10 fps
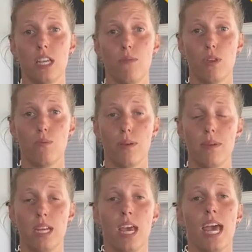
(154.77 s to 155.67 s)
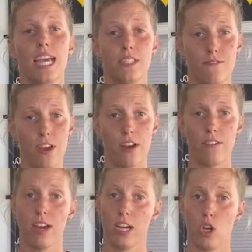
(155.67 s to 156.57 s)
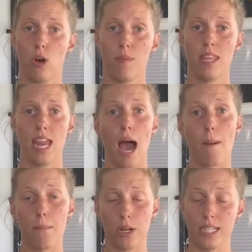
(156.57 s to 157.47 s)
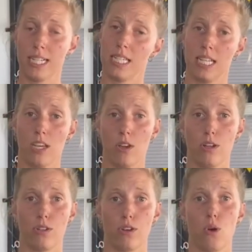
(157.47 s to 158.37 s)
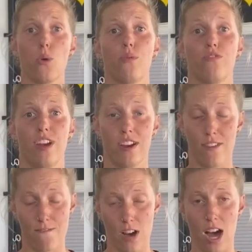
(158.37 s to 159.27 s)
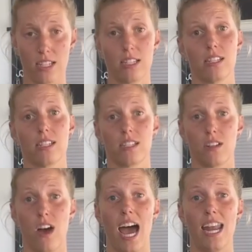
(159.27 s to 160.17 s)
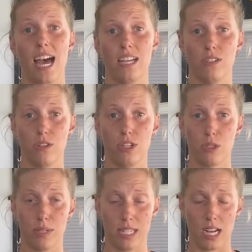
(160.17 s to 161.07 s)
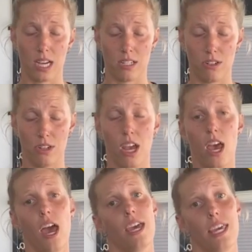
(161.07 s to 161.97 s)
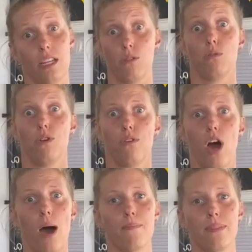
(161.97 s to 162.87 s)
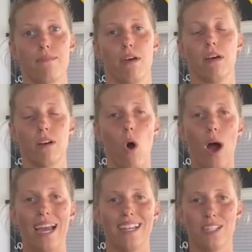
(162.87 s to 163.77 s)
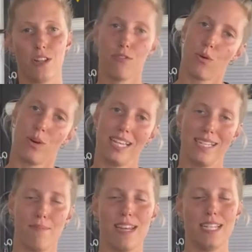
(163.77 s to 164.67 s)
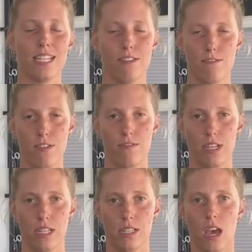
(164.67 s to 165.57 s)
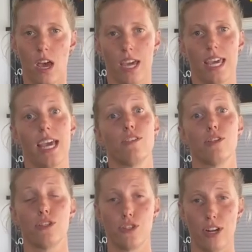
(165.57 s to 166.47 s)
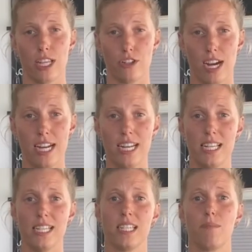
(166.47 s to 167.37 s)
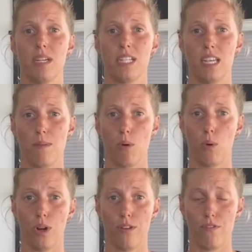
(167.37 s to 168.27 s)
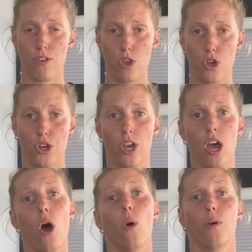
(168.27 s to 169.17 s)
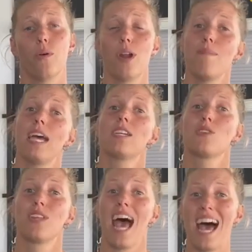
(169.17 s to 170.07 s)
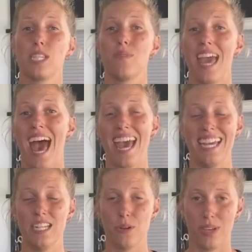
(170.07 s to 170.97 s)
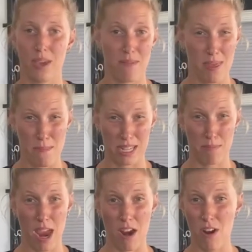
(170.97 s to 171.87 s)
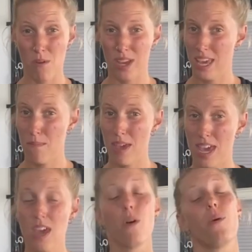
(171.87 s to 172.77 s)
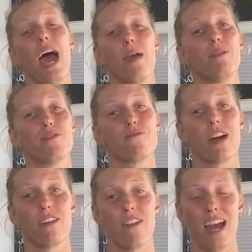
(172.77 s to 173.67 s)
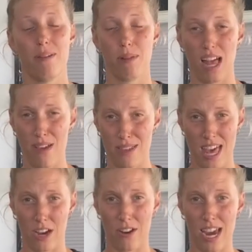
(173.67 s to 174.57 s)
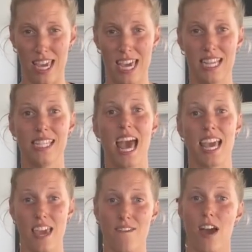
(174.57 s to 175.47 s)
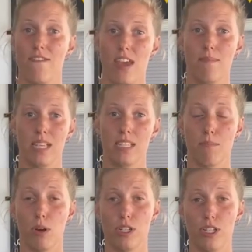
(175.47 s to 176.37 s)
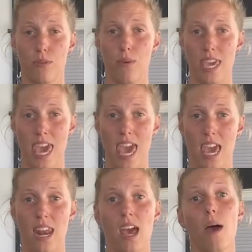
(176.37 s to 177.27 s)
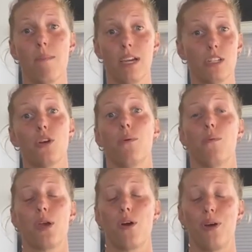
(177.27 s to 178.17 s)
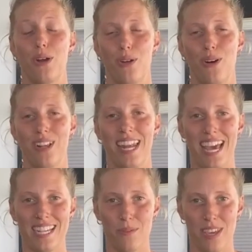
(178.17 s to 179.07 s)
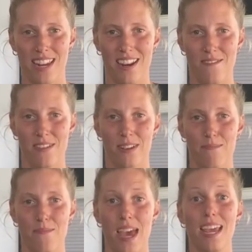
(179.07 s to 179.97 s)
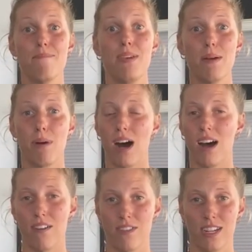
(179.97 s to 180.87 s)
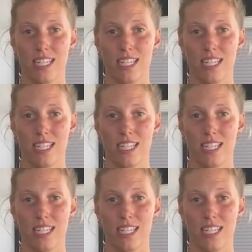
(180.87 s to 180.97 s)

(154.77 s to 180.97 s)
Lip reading: with women, it's very, very common that our bone density goes on a very fast slide as soon as we start to get sort of up the high ends of the 40s and into the 50s. Okay, so strength training is especially important for you. We want to make sure that as we age, we can be the best parent we can be. We're able to run around, play with our grandkids, and give our families the most we can. Make sure when we're going on holidays, we can be a part of those